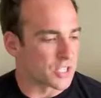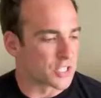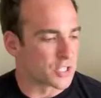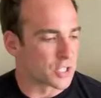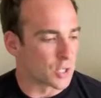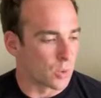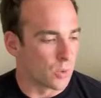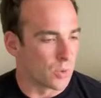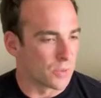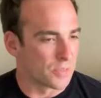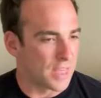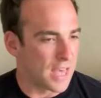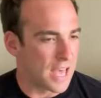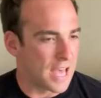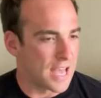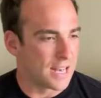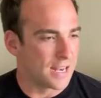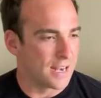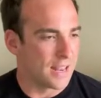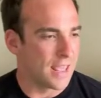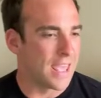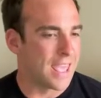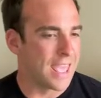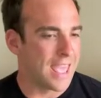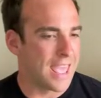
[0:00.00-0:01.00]
I sold
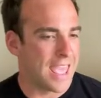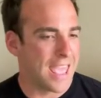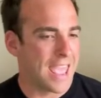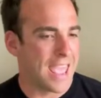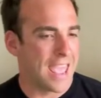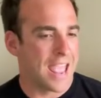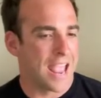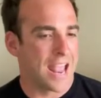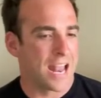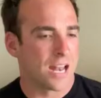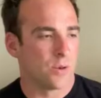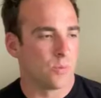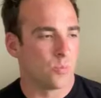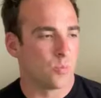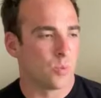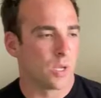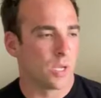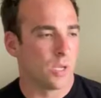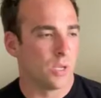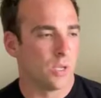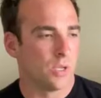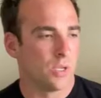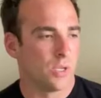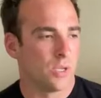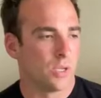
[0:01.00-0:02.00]
that, and
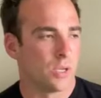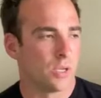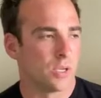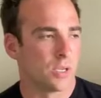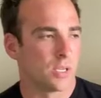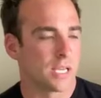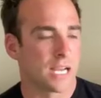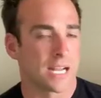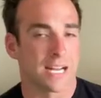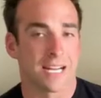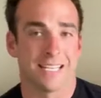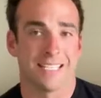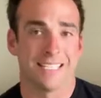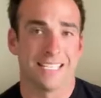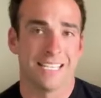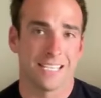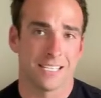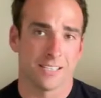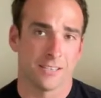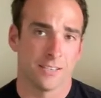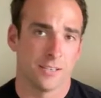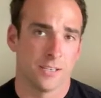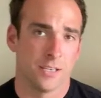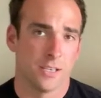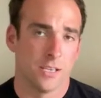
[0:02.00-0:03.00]
we got a
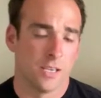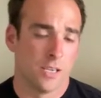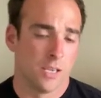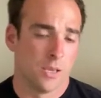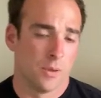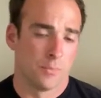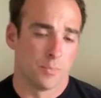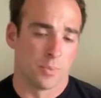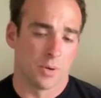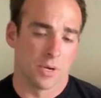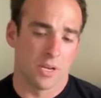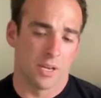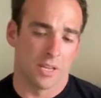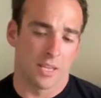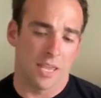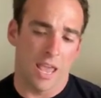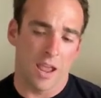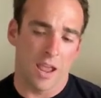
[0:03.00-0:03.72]
Tikka, put it in a